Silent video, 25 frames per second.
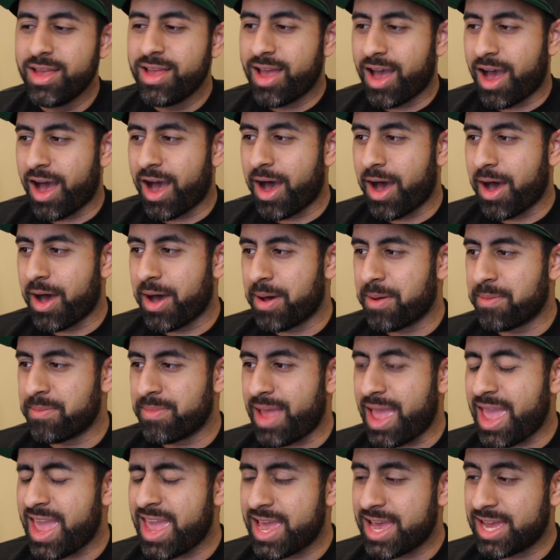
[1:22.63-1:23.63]
Um,
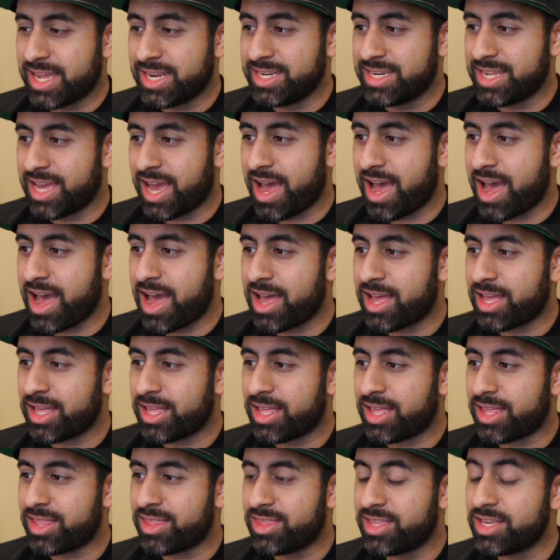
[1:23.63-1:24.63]
and uh,
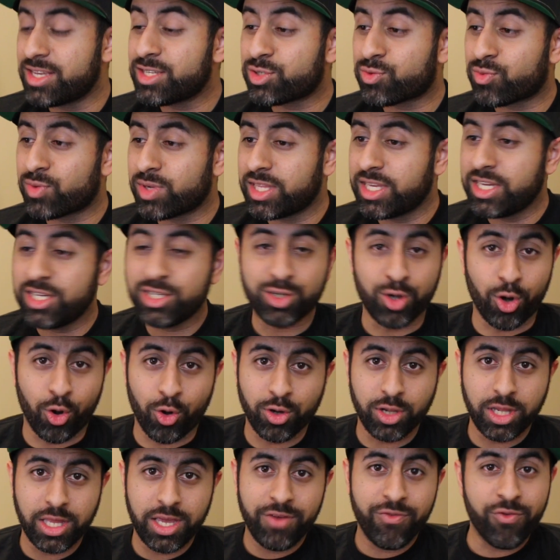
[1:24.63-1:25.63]
this released
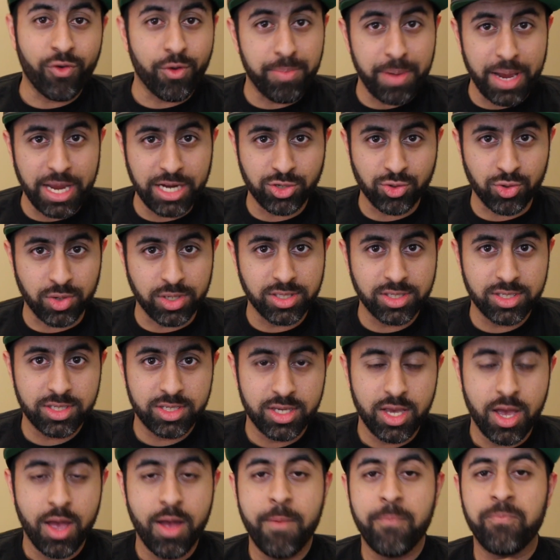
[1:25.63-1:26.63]
early for patrons,